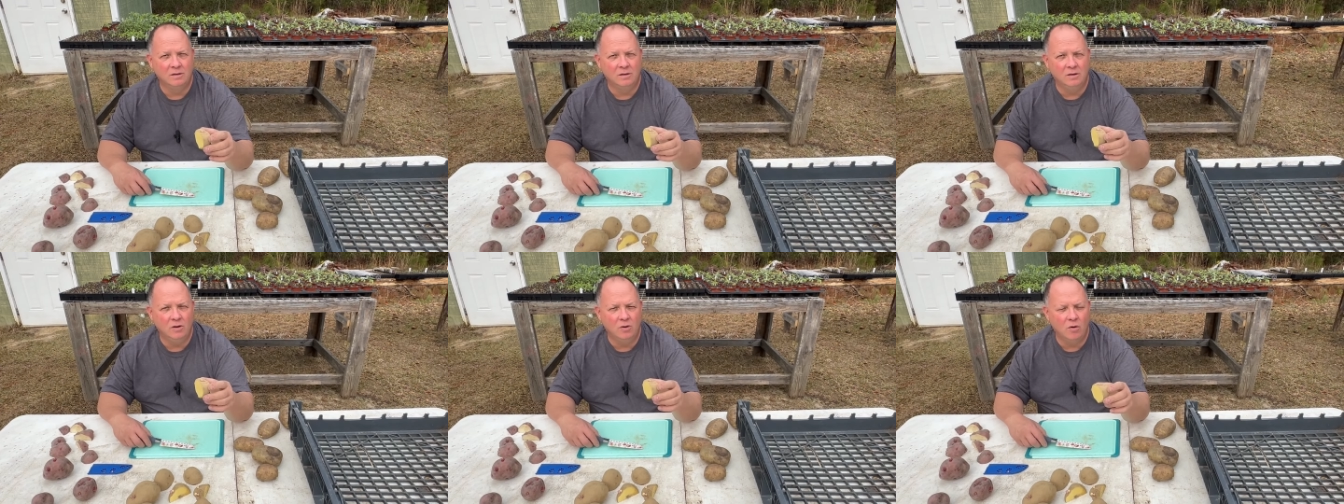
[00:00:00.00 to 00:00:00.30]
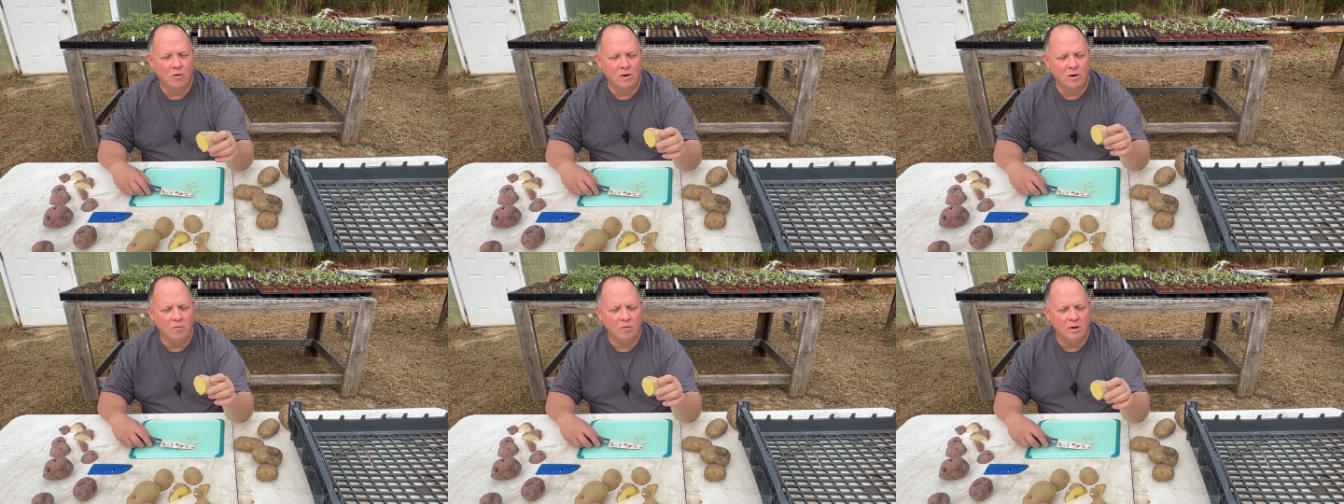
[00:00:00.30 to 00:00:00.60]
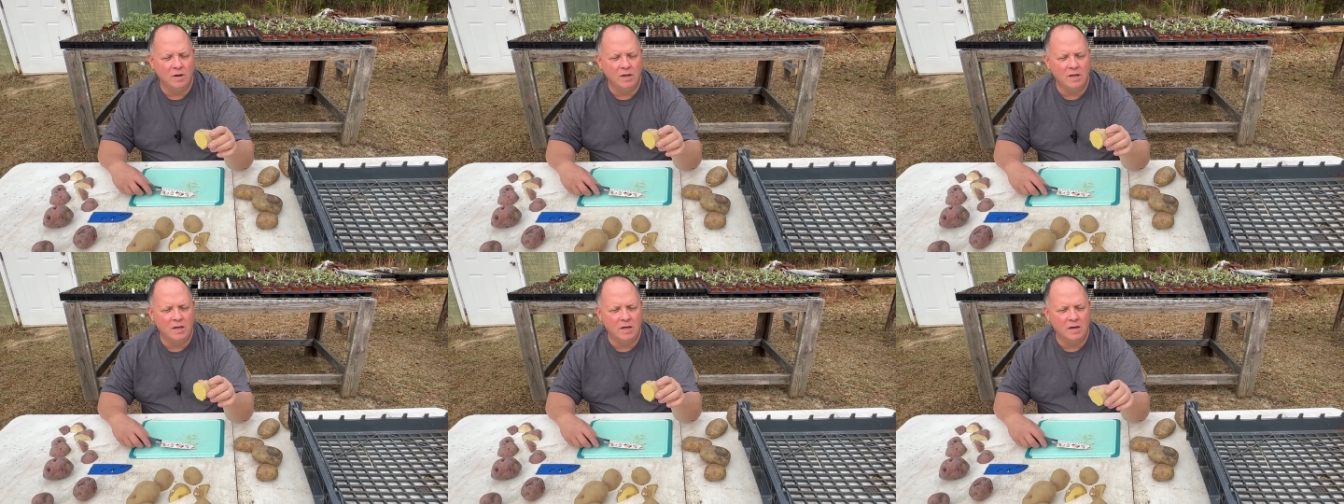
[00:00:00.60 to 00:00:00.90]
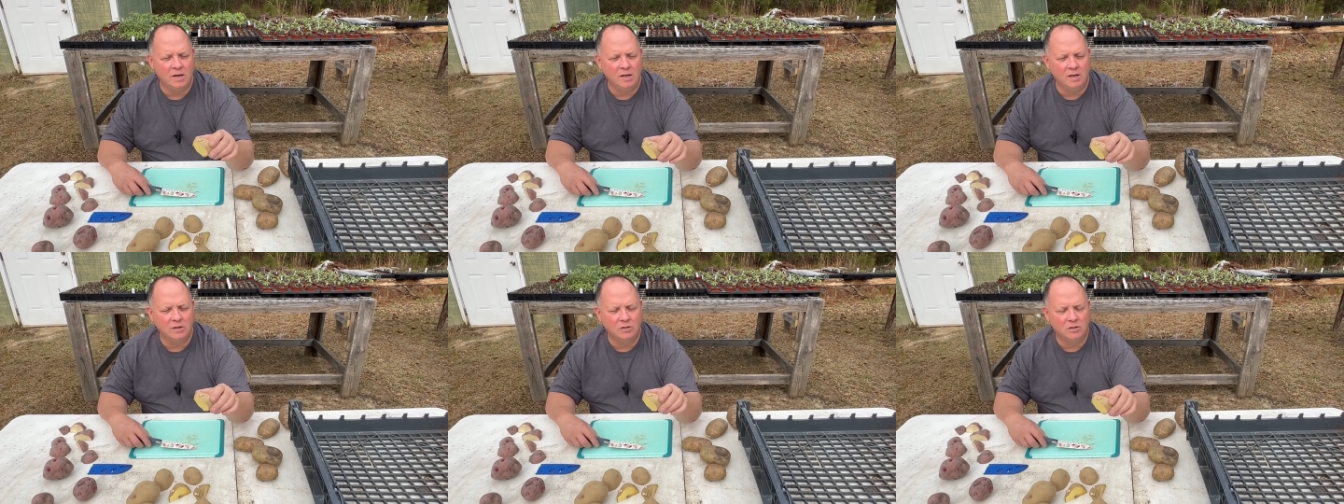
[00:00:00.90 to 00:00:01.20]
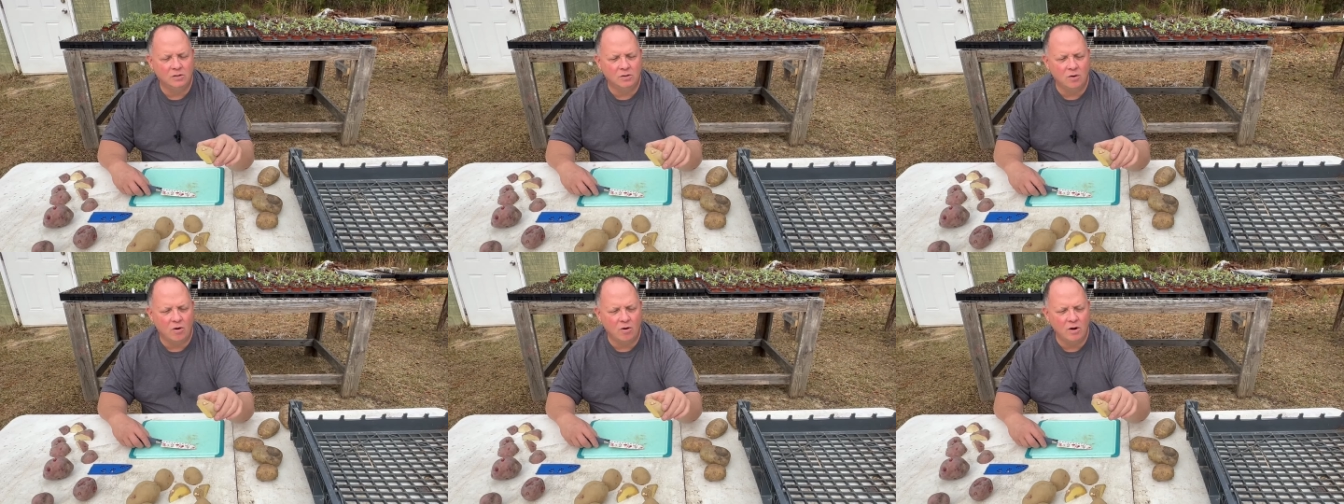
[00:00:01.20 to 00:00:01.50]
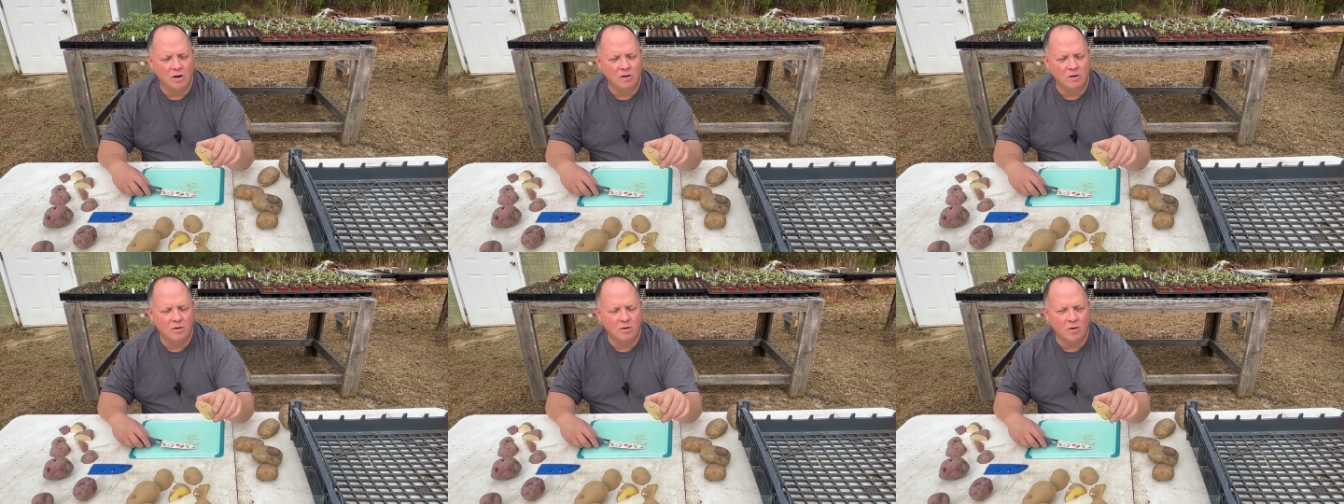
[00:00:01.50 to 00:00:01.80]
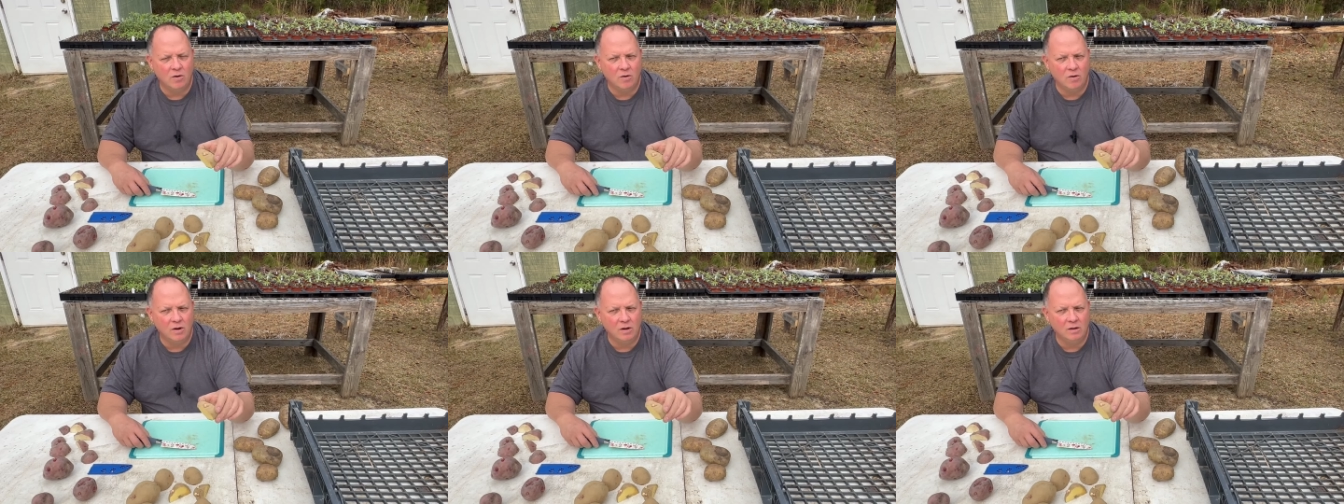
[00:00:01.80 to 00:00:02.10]
You're only really getting it started
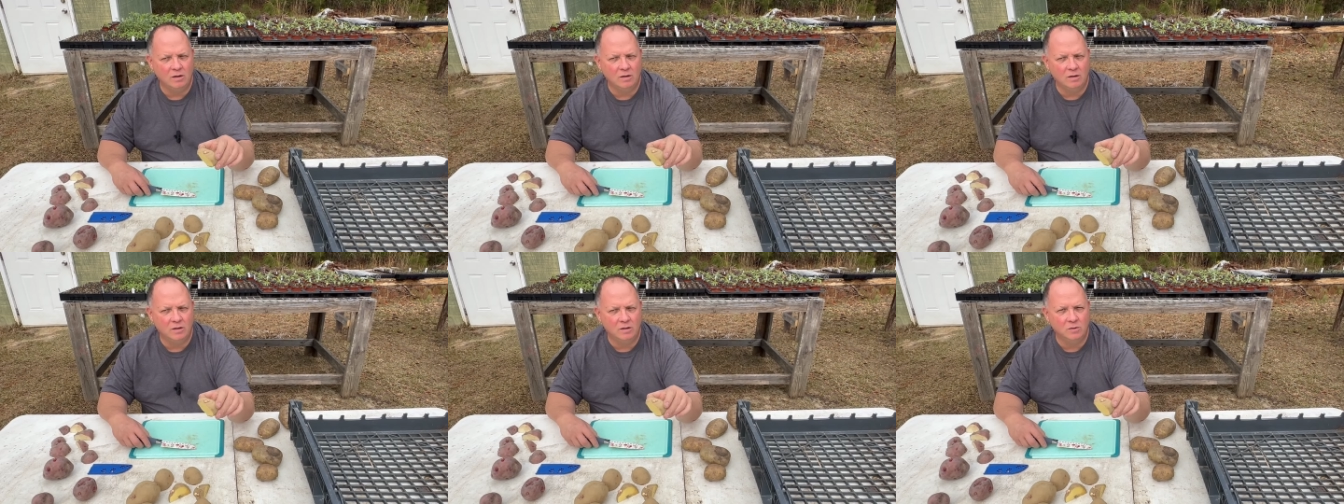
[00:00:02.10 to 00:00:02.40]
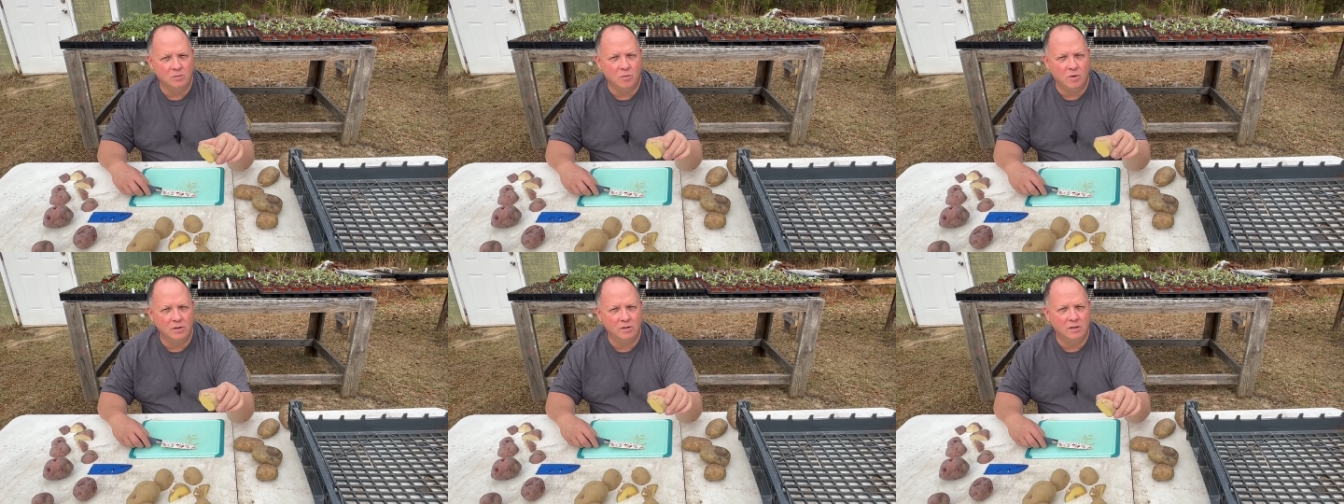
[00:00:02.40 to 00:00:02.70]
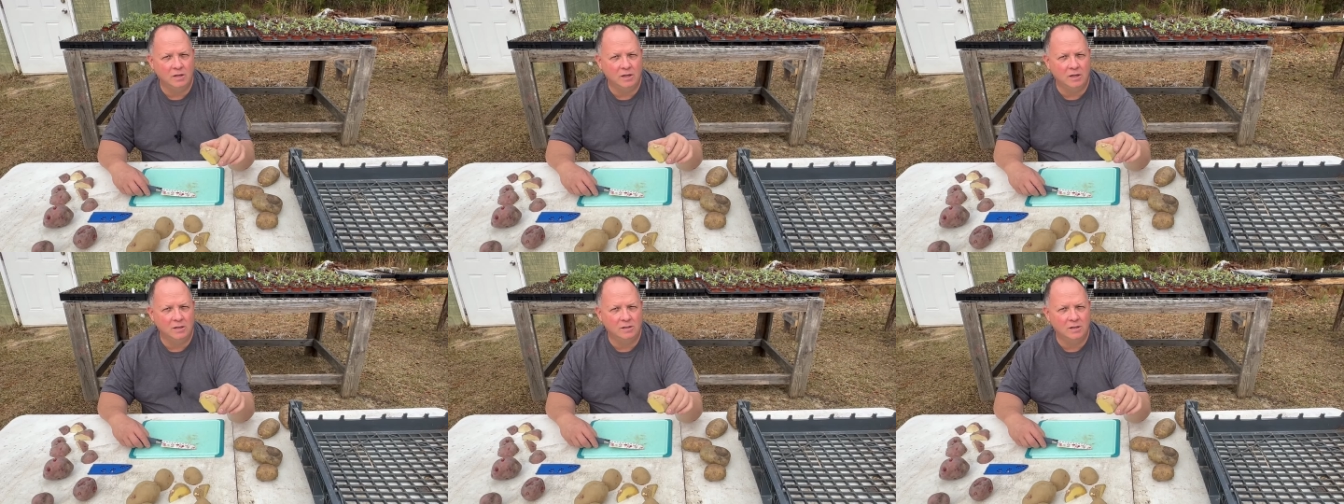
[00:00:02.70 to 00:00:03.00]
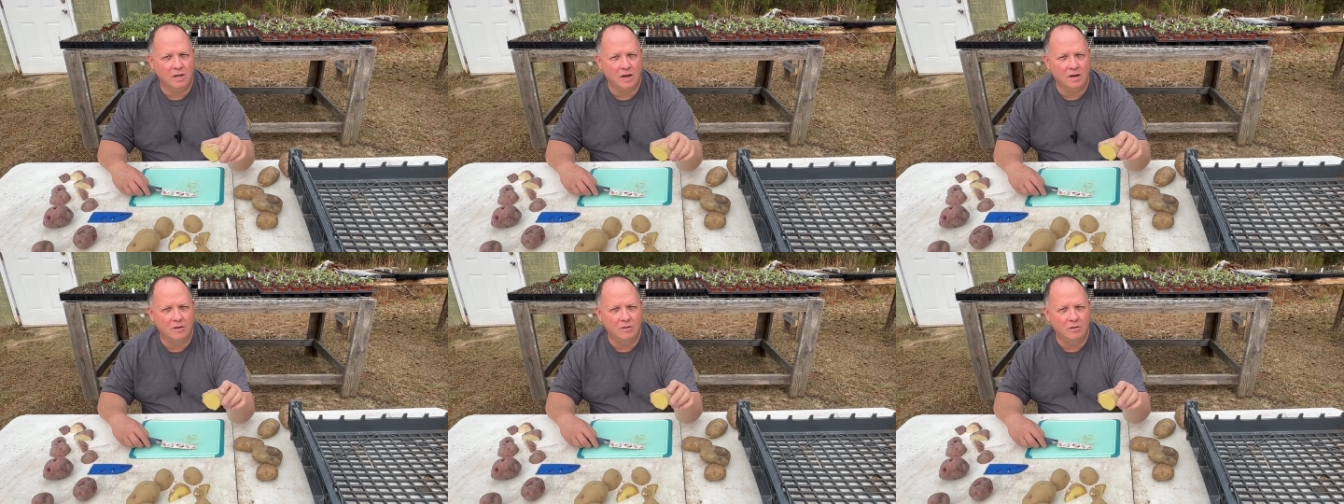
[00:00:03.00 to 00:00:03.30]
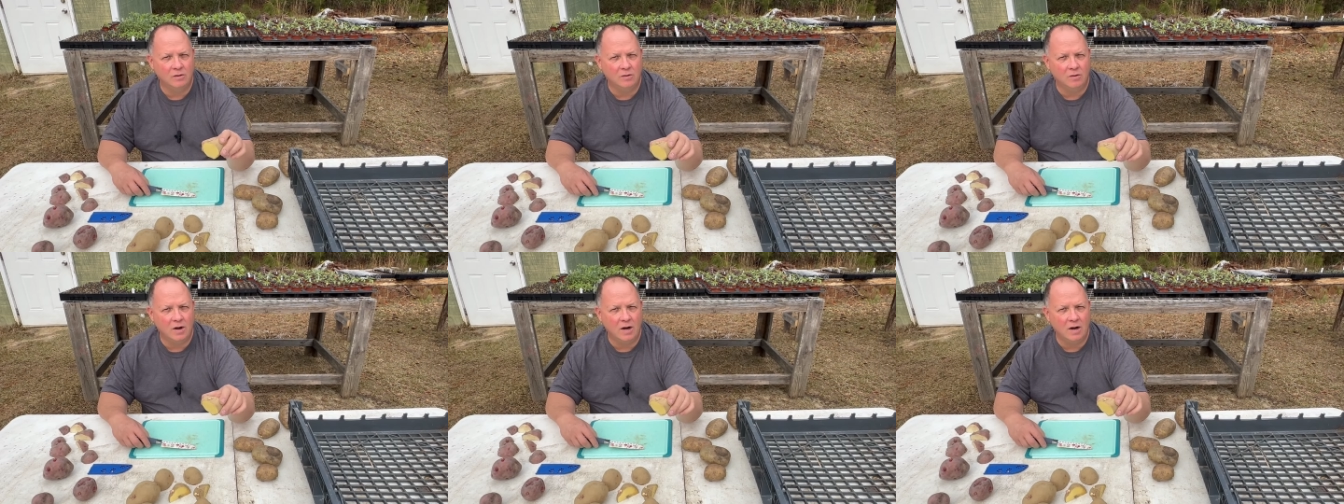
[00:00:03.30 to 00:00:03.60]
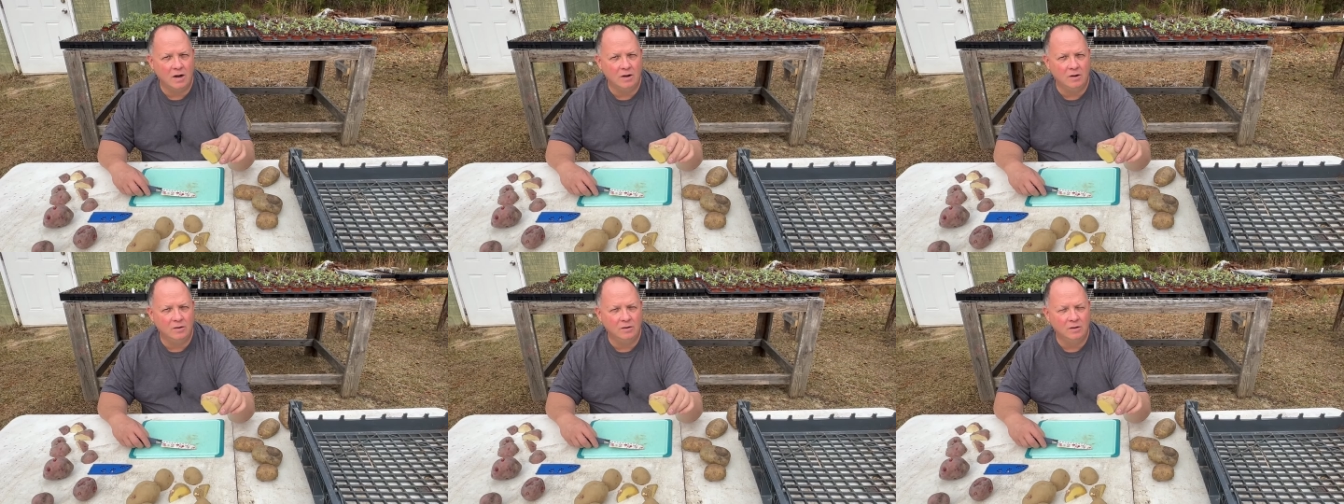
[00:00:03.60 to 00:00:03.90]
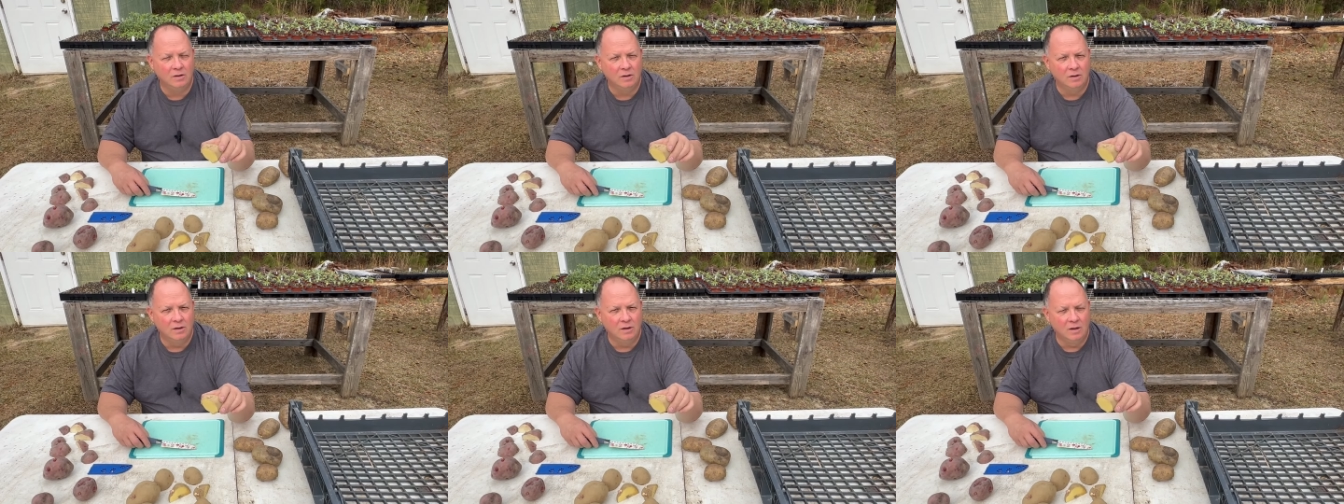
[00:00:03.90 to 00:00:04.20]
growing, because once it gets out of the ground,